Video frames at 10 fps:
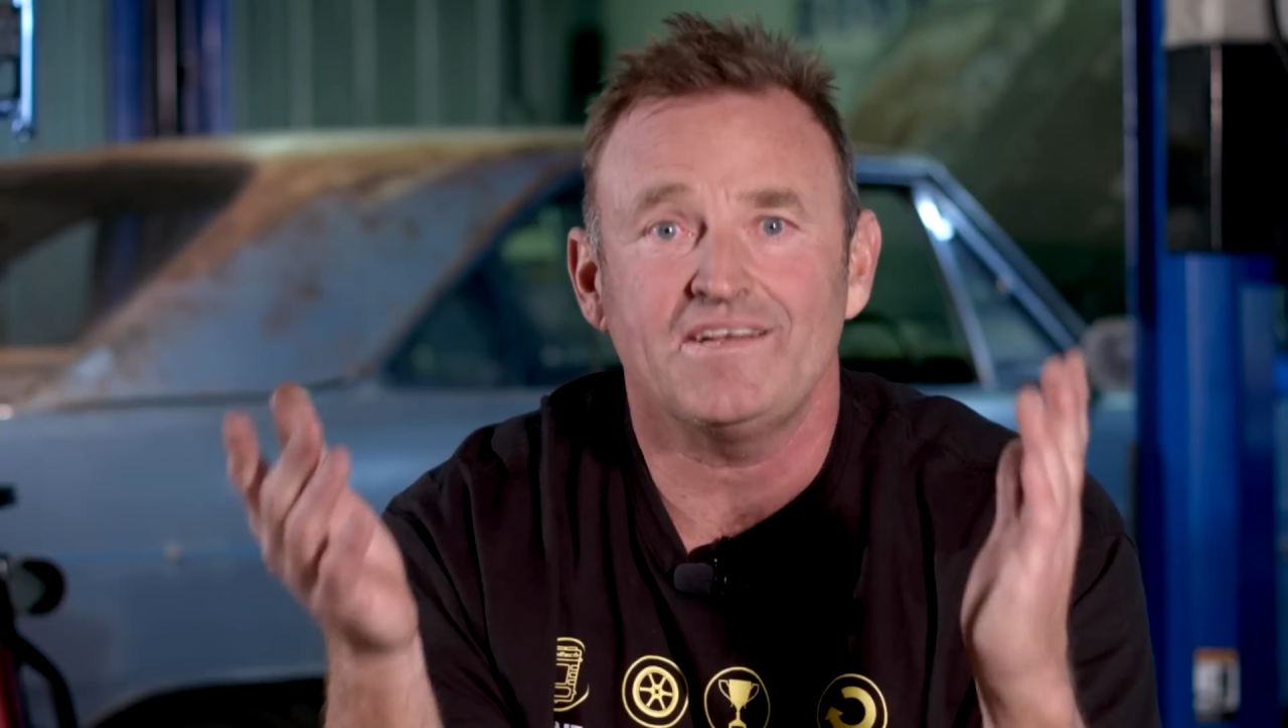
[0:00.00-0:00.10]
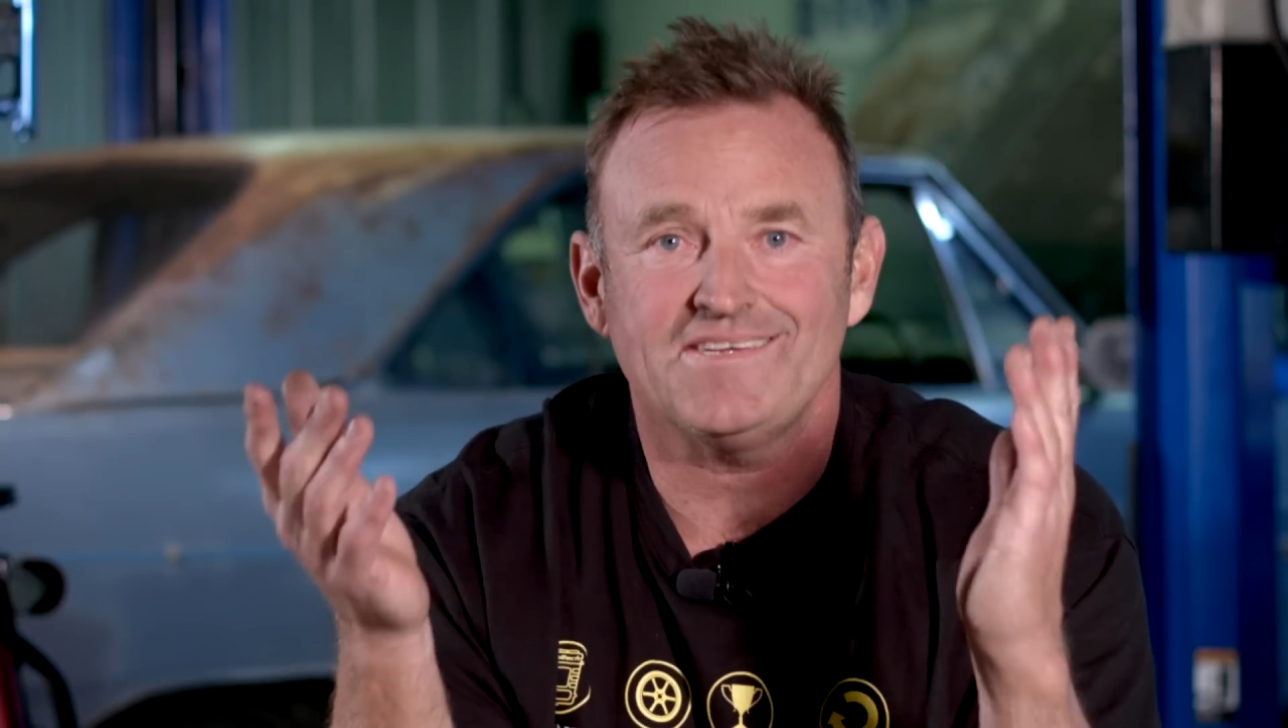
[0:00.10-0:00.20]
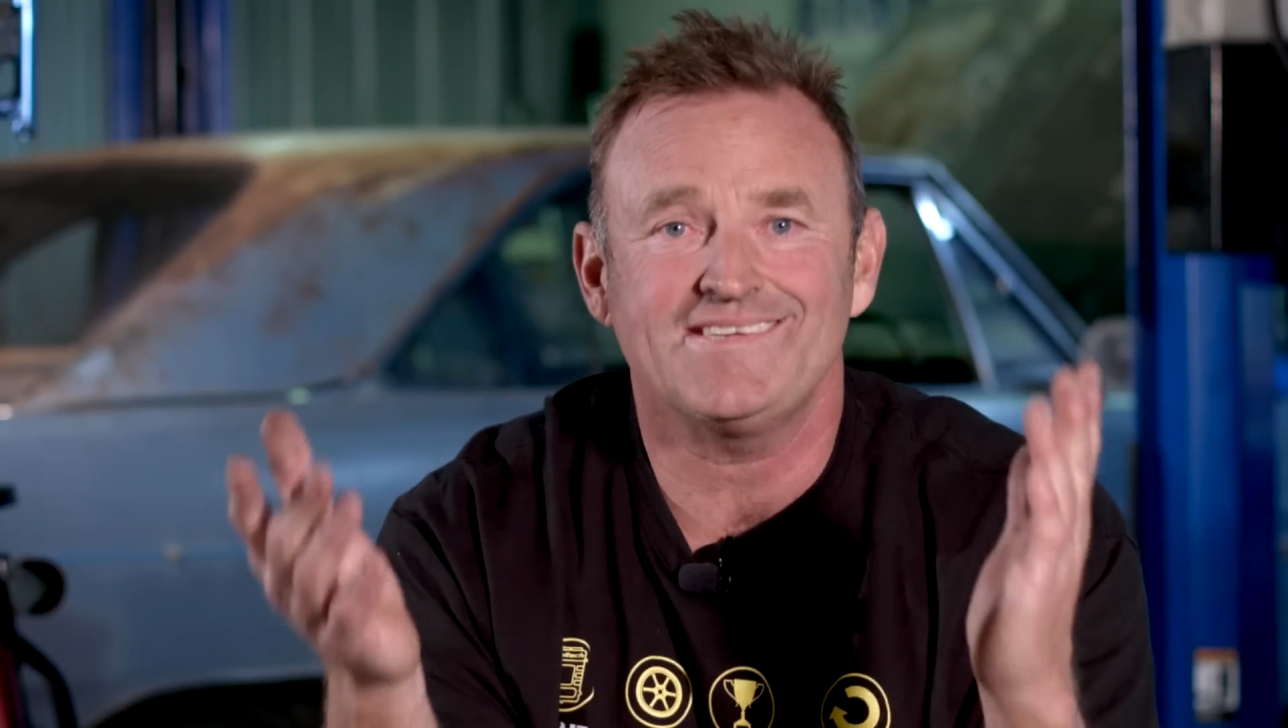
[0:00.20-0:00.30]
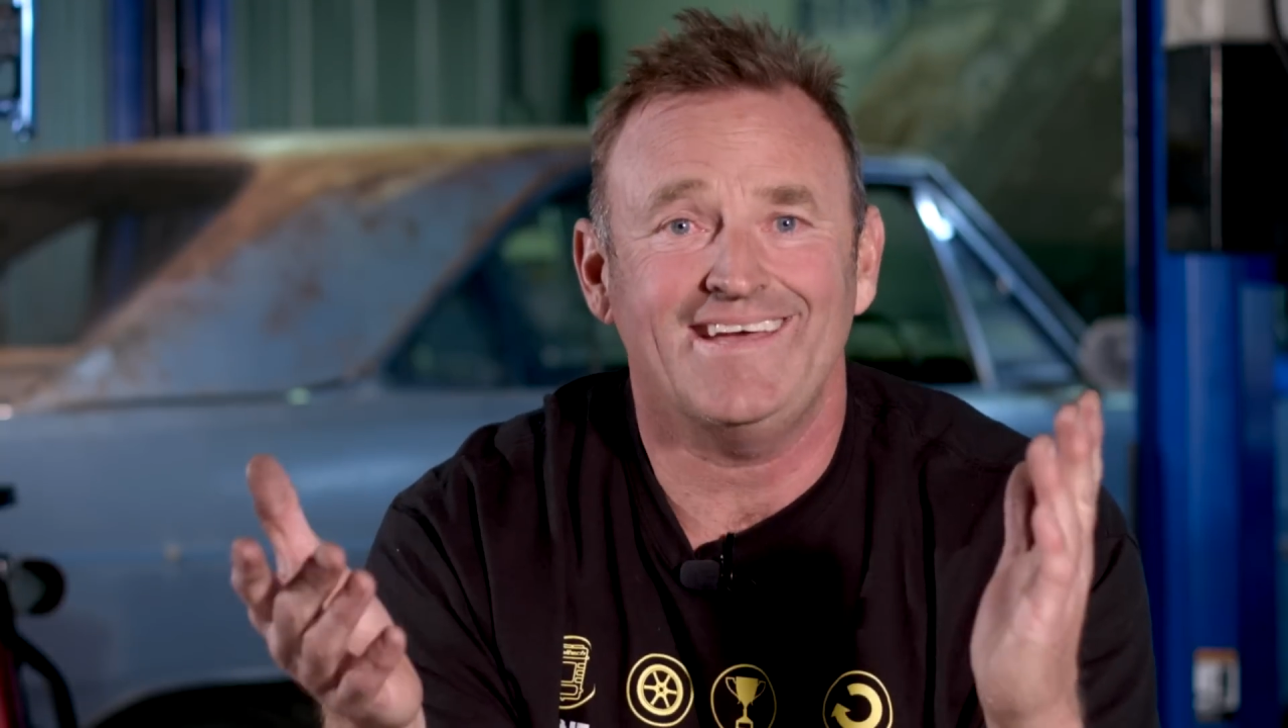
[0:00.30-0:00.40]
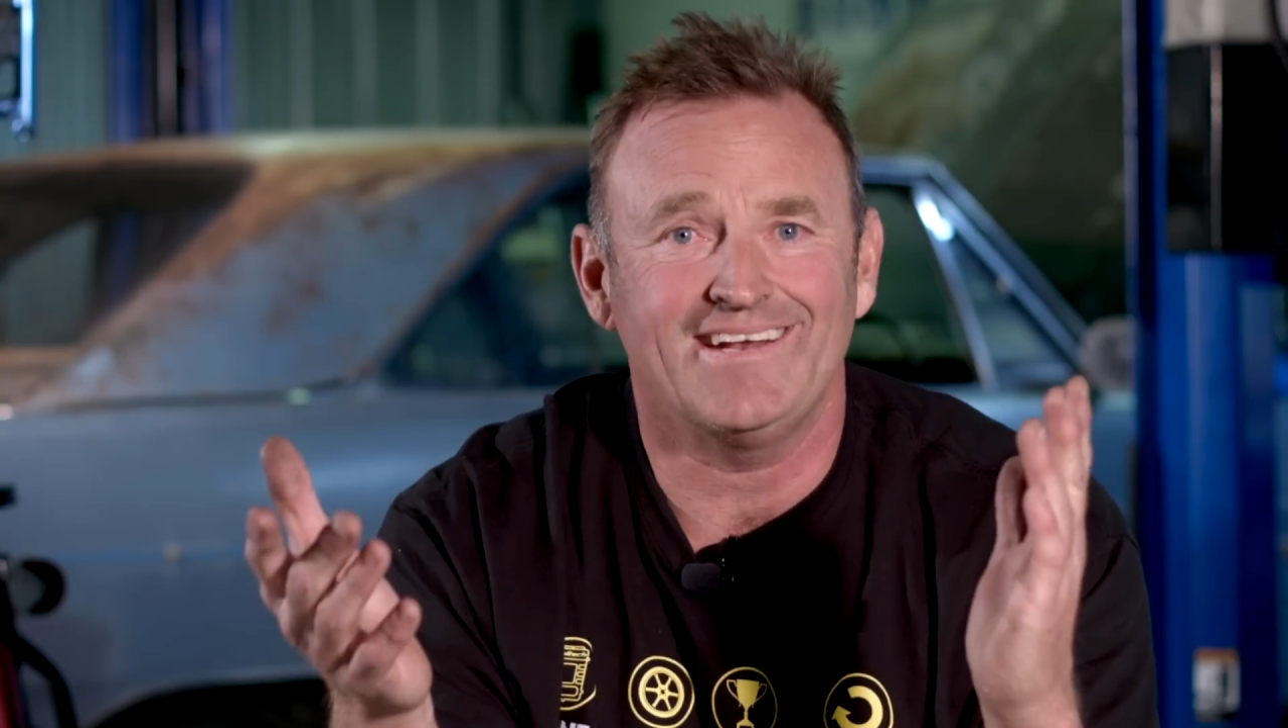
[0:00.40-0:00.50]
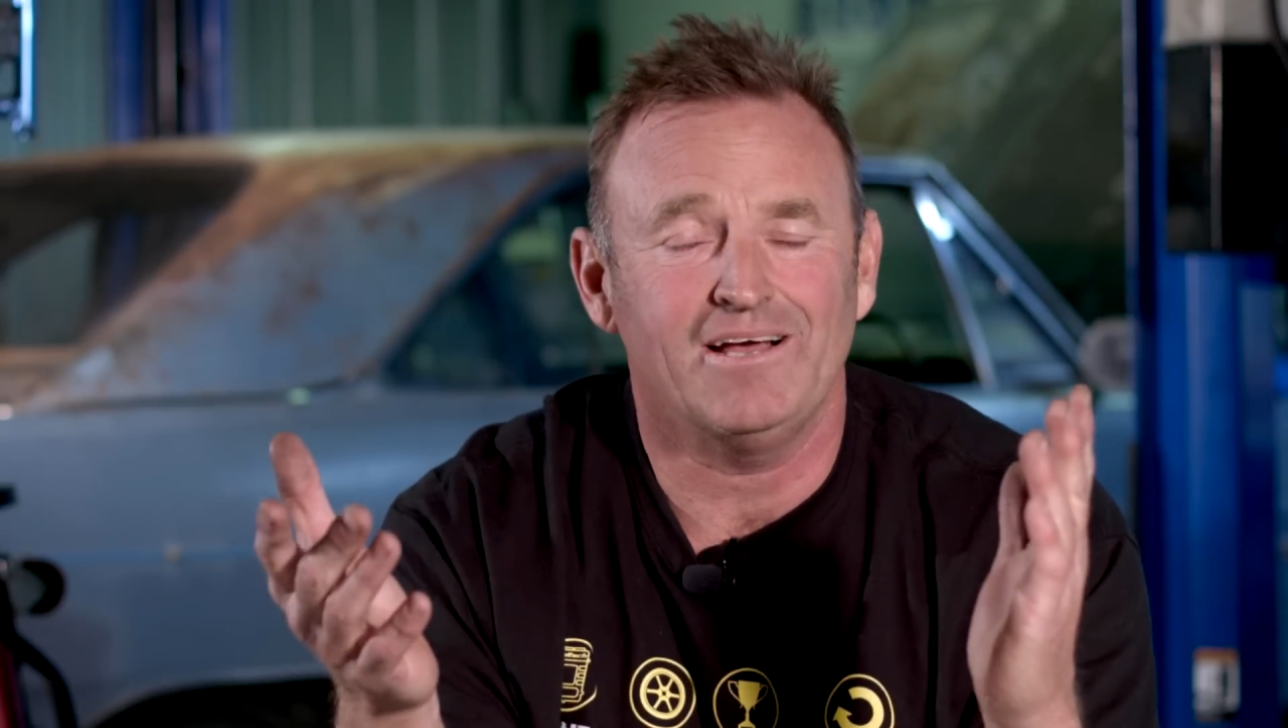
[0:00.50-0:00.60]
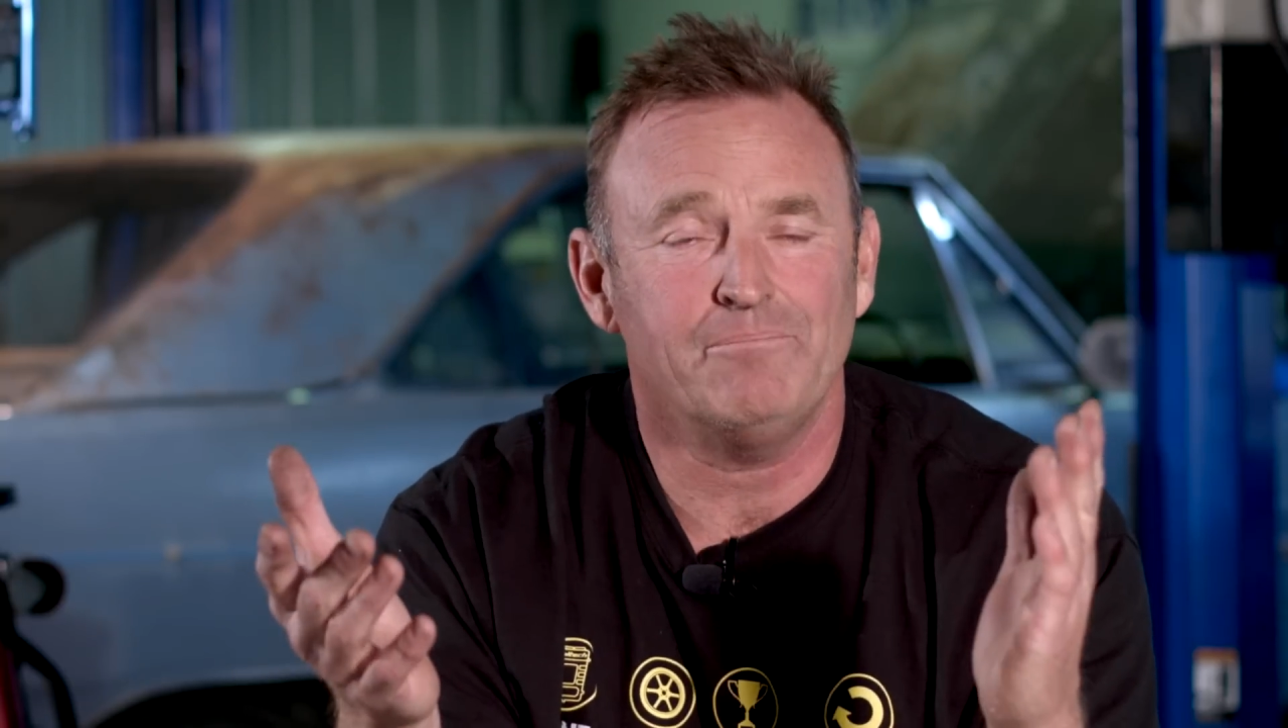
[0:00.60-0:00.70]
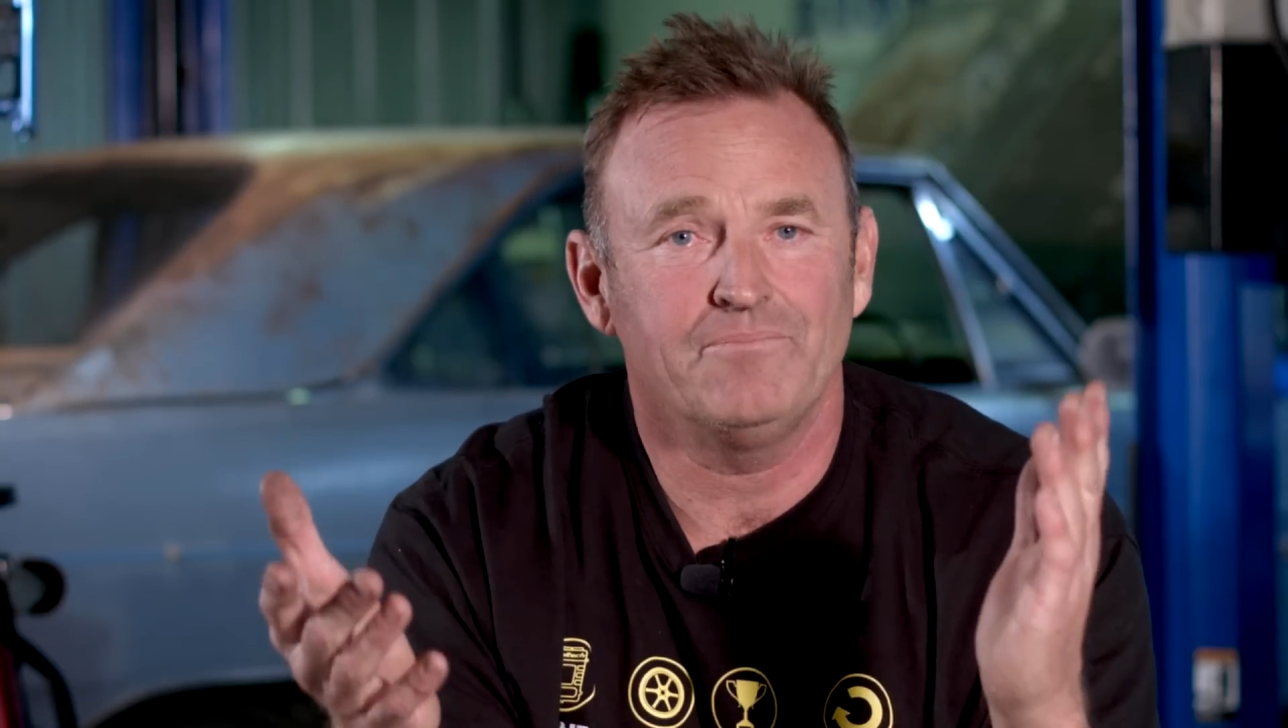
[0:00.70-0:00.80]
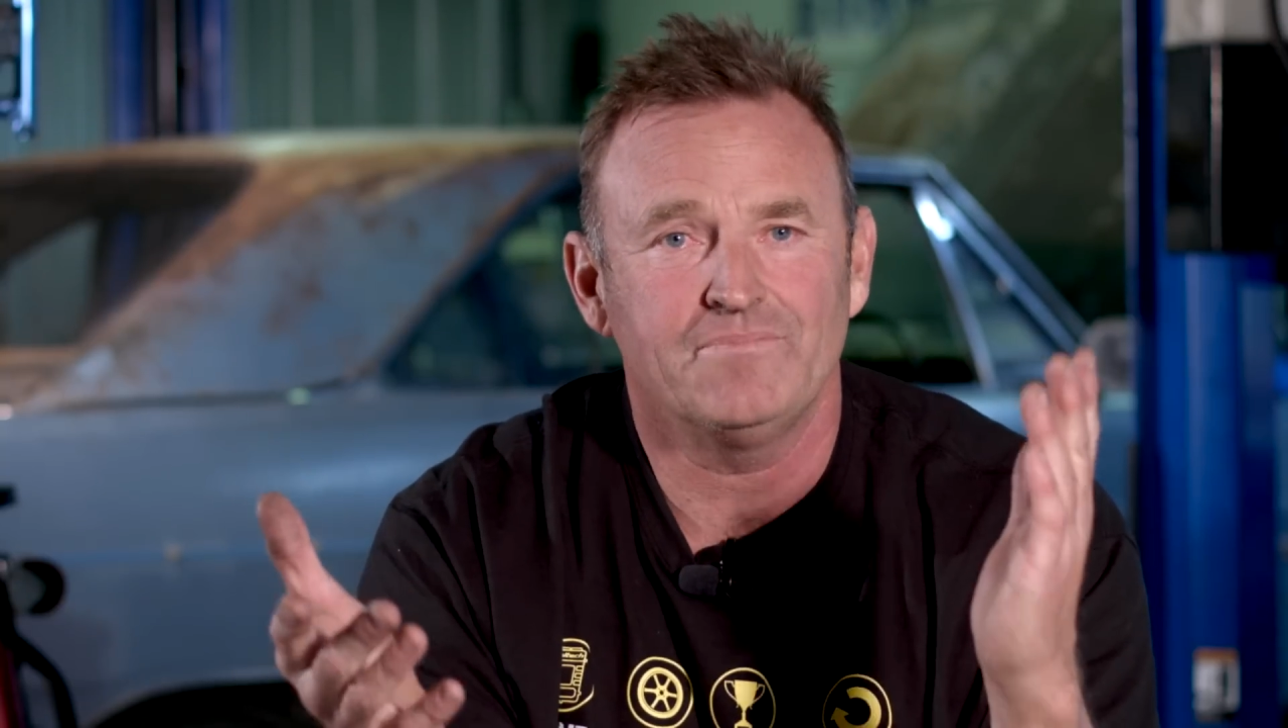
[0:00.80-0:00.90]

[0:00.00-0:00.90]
is set up,